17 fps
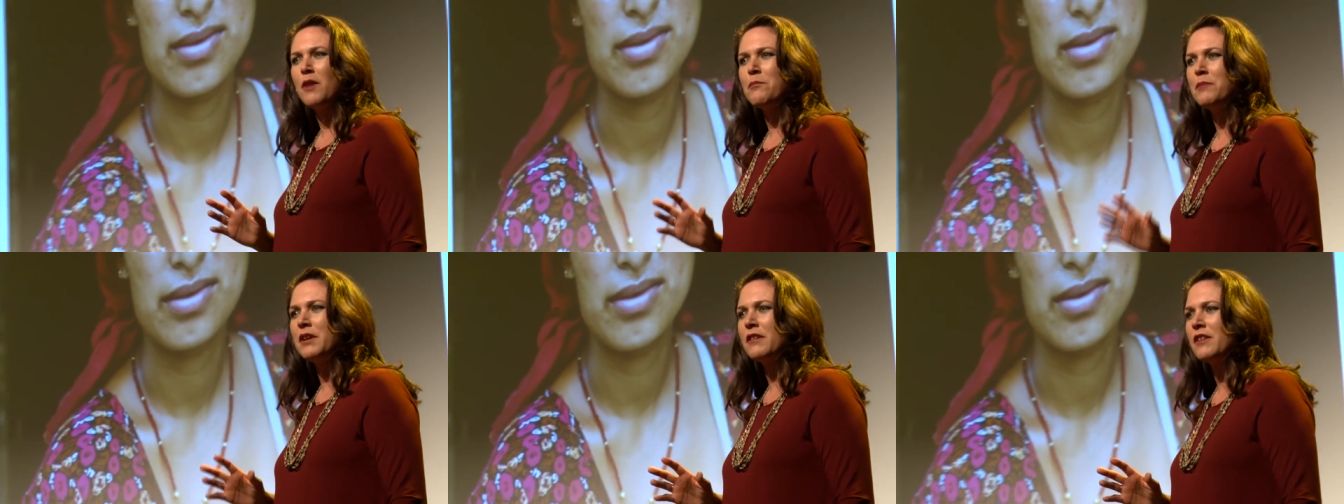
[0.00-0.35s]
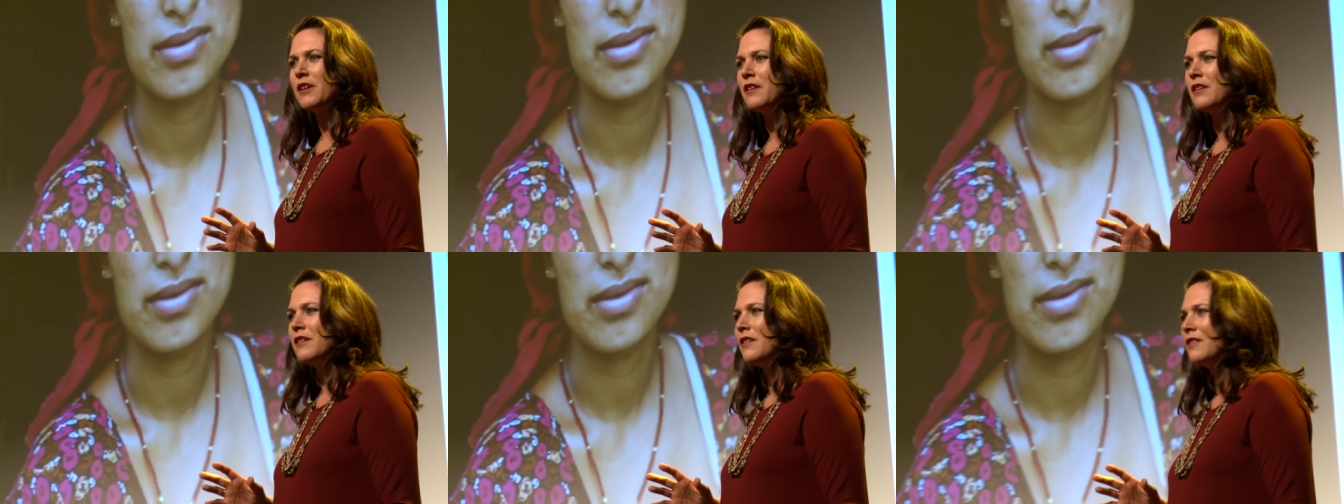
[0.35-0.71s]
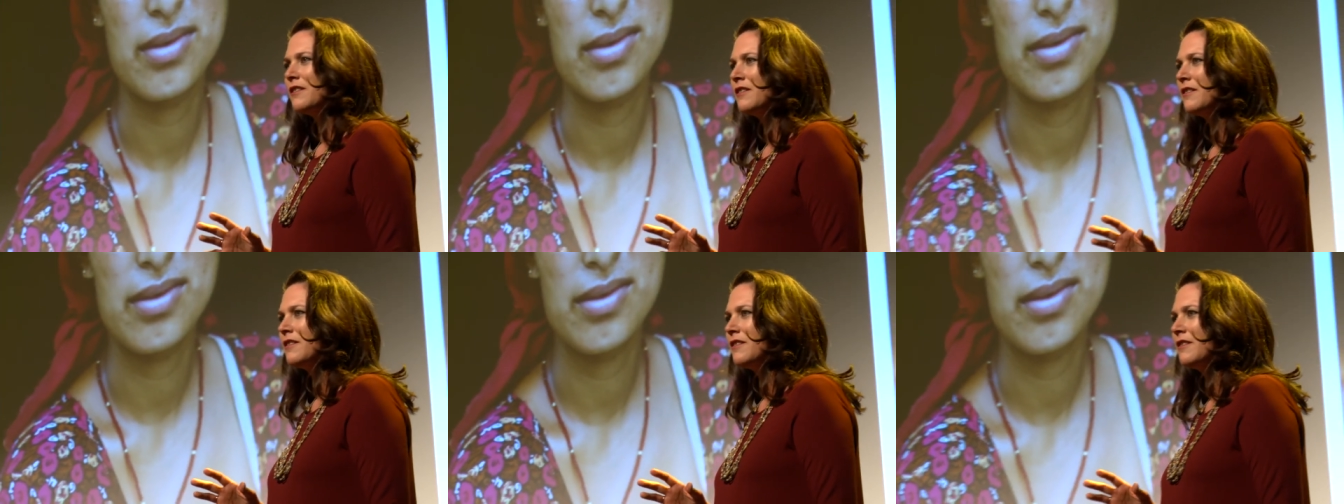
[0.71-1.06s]
miracle.
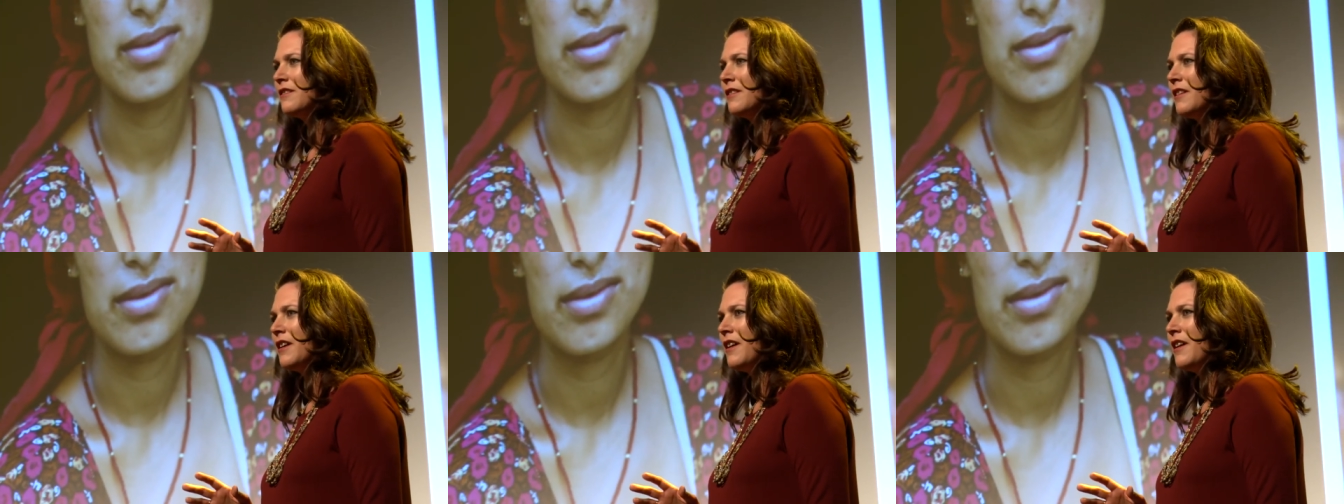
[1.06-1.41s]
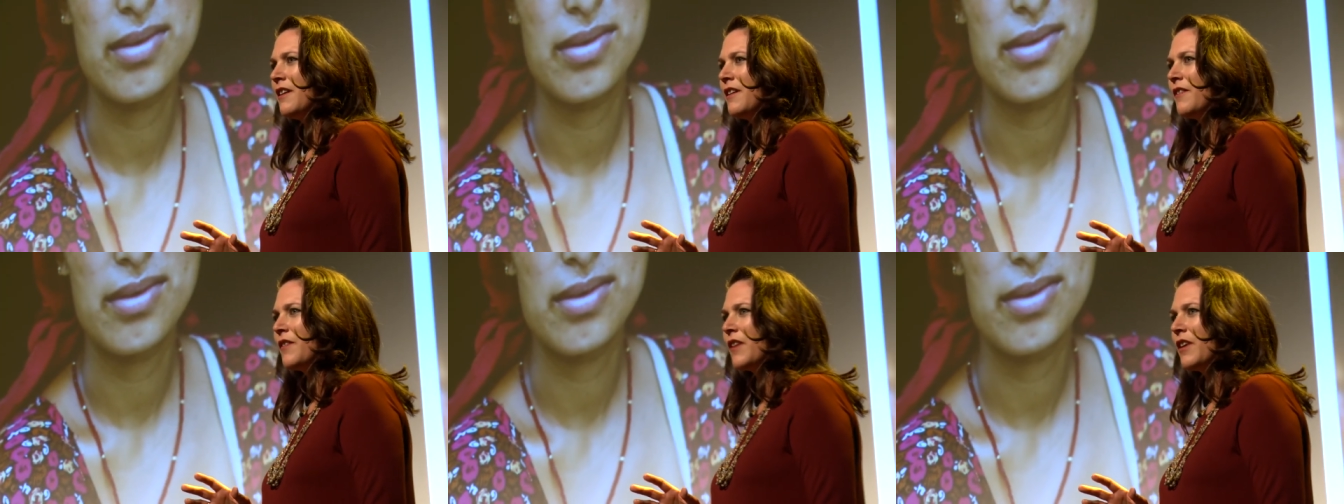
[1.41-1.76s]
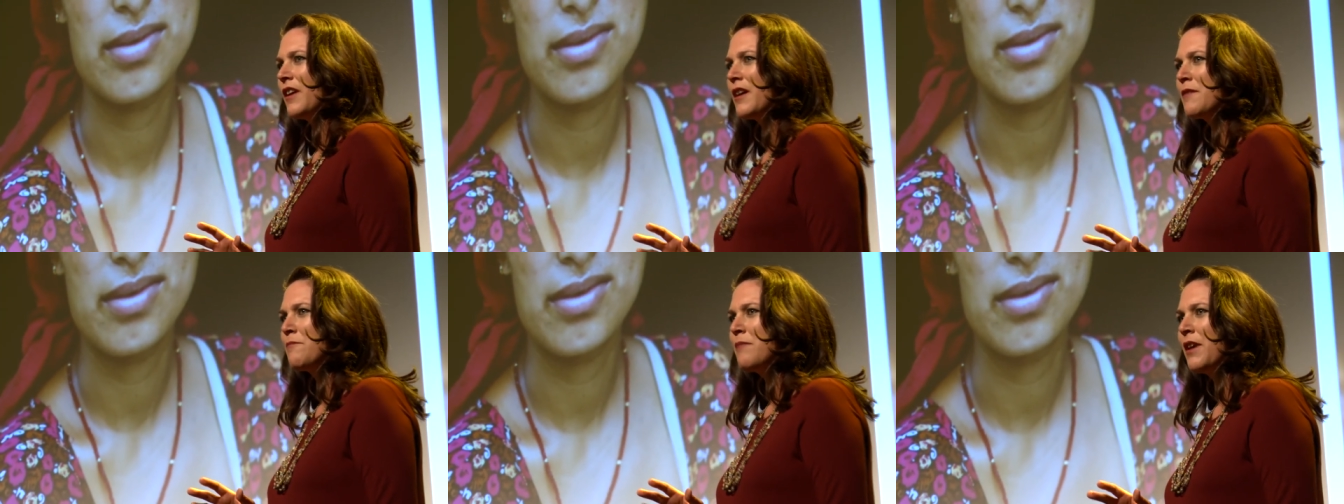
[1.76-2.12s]
The
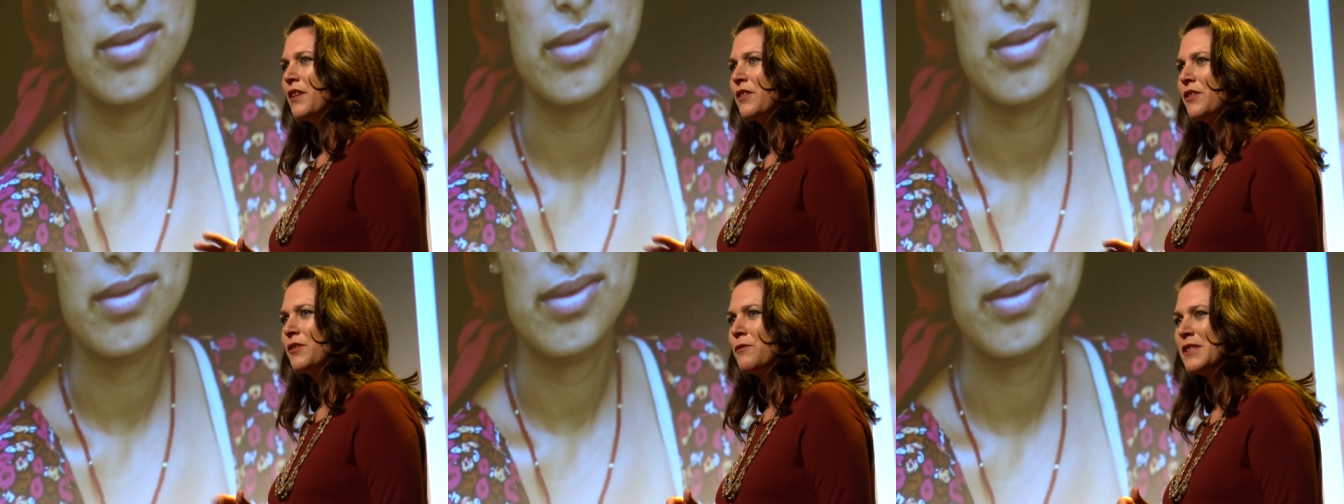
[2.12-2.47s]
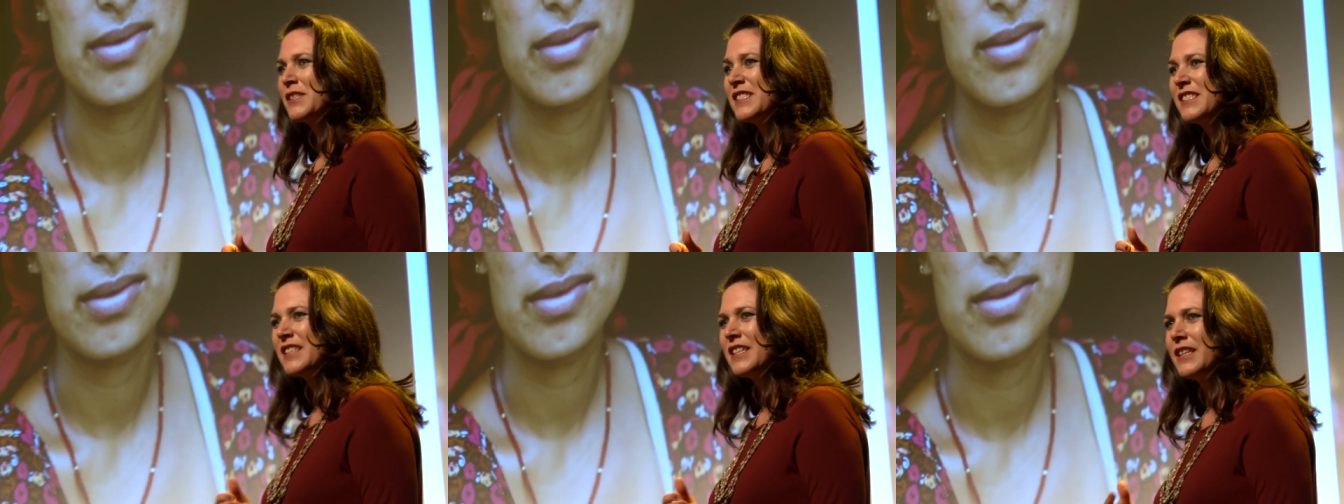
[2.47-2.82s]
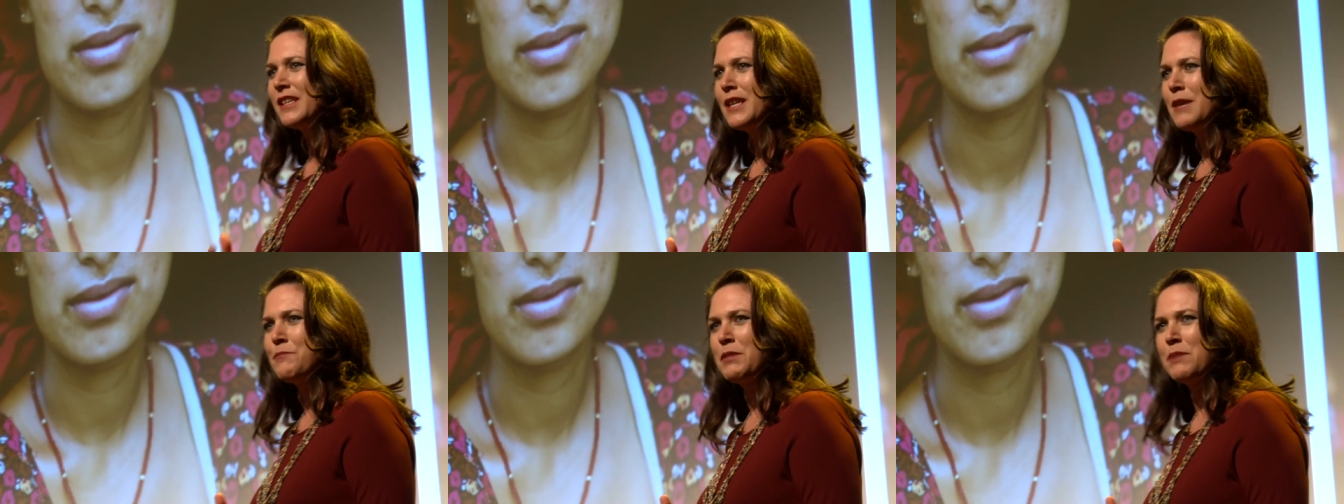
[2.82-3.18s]
young mother was
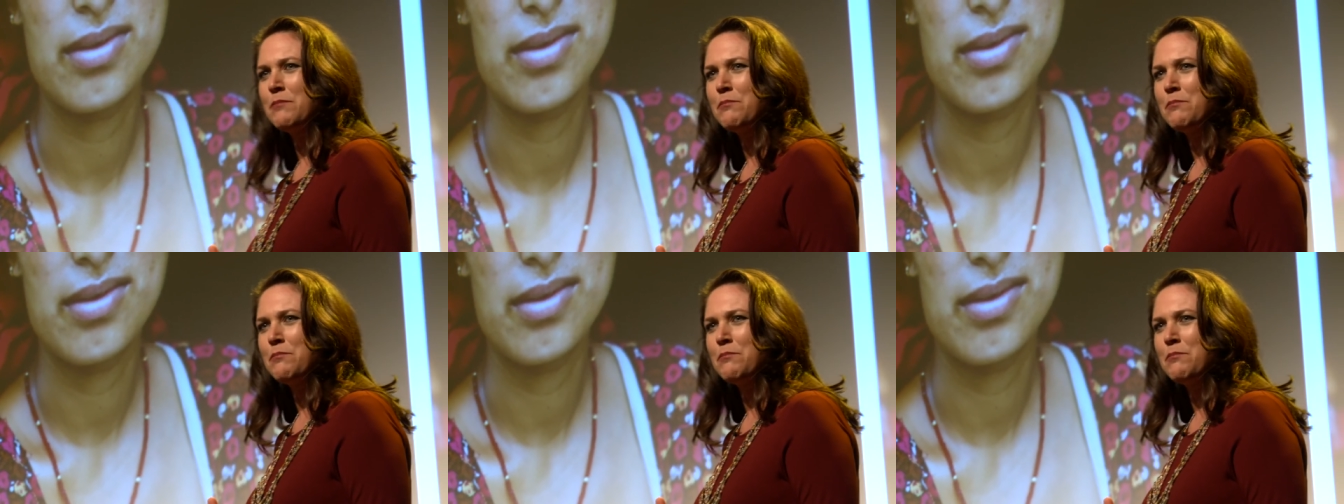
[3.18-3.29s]
sitting up in